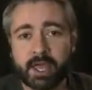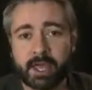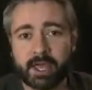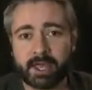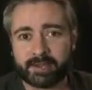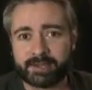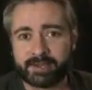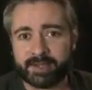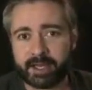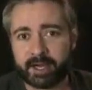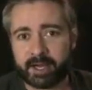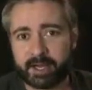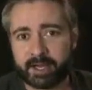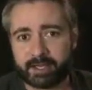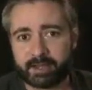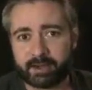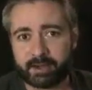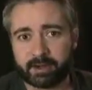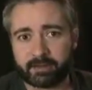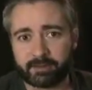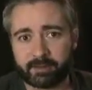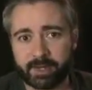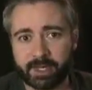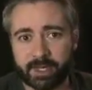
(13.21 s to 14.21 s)
And then I
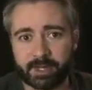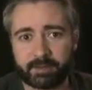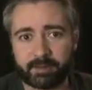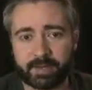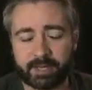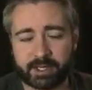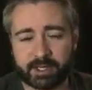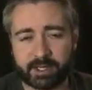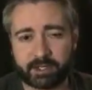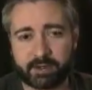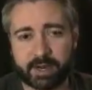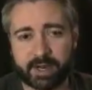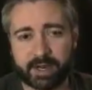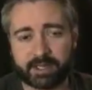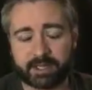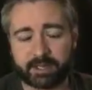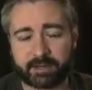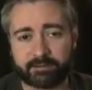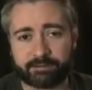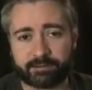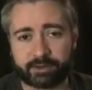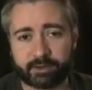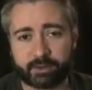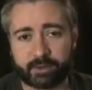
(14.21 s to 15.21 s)
got really
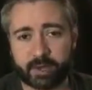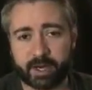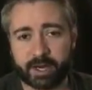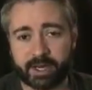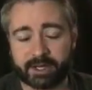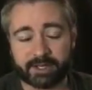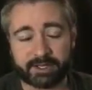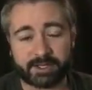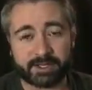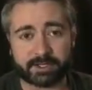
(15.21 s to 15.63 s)
cranky for a while.